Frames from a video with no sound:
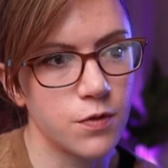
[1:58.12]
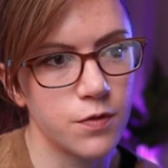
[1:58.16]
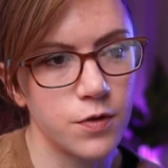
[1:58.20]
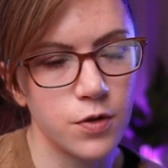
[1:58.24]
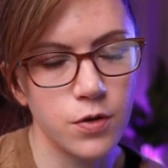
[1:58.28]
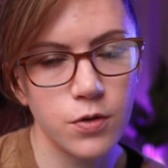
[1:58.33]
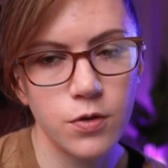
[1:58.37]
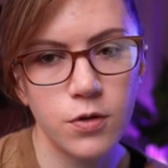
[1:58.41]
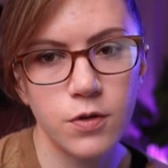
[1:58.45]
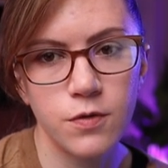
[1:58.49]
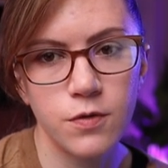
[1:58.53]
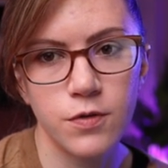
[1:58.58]
So if
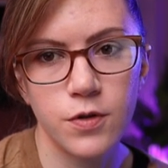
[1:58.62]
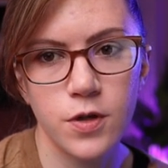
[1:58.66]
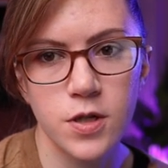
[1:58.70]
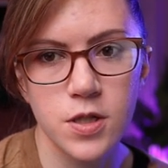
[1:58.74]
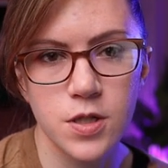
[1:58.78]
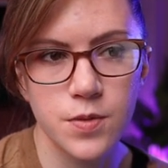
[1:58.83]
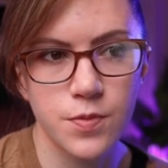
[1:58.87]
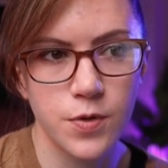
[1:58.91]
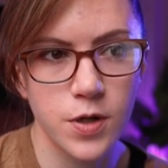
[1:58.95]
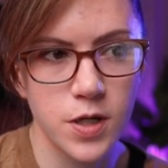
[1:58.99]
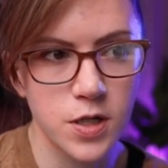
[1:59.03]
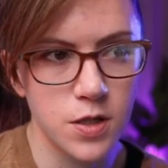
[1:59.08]
you're looking for
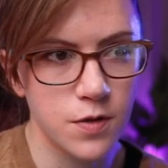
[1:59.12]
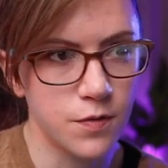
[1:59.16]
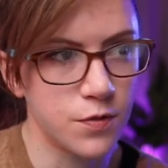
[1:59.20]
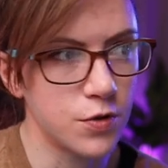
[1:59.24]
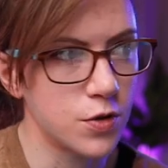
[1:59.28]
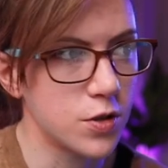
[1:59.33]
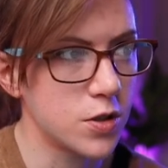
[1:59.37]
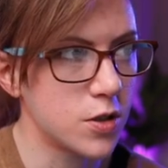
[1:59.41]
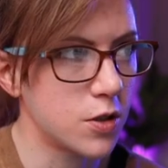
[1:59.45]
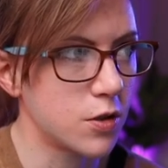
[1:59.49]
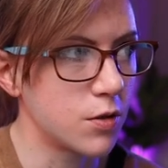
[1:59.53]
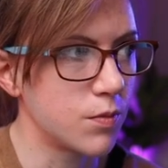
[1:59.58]
inspiration
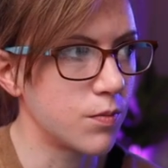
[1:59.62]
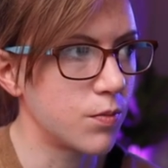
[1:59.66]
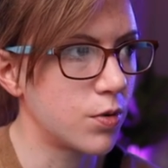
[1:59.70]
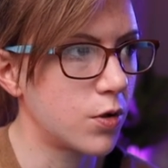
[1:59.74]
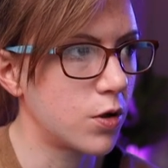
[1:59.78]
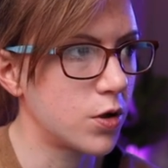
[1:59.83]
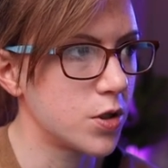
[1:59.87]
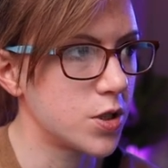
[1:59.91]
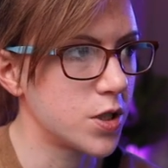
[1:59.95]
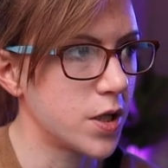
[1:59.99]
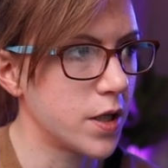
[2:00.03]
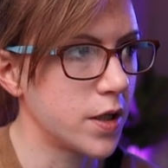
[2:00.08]
for a certain
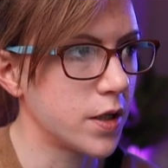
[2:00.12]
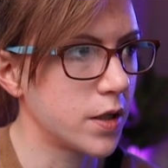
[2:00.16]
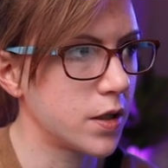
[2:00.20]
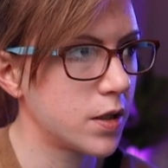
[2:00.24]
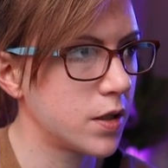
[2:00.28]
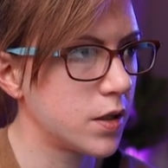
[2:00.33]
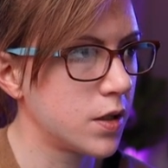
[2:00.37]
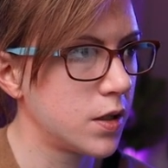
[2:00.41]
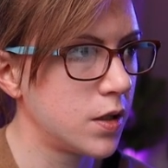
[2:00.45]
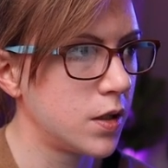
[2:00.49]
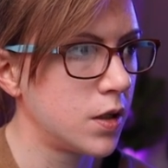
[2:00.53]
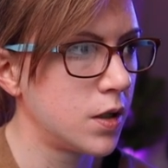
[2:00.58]

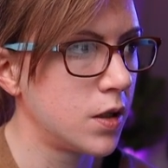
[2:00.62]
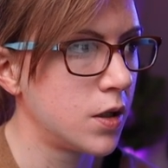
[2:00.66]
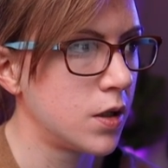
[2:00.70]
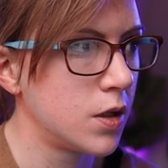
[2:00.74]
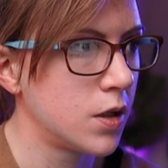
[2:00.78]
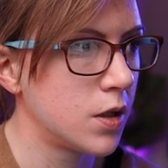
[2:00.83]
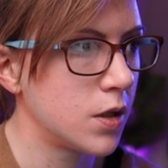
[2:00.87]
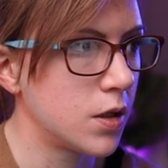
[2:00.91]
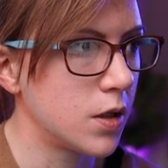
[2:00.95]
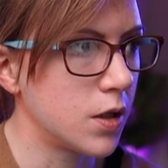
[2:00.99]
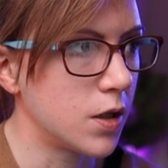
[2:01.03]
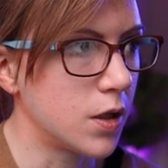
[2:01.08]
project,
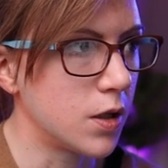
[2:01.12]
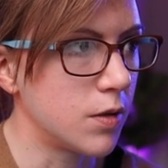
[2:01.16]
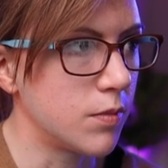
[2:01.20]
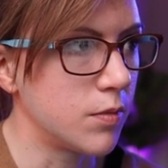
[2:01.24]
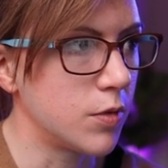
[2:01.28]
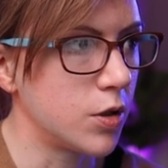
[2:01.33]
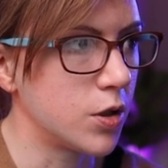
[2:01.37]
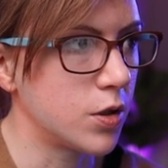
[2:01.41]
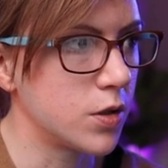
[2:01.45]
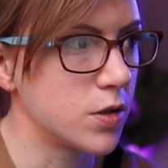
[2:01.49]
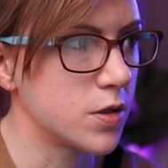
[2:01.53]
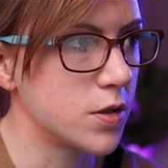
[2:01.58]

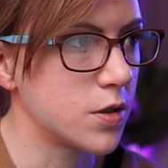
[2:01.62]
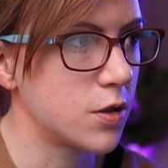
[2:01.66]
you can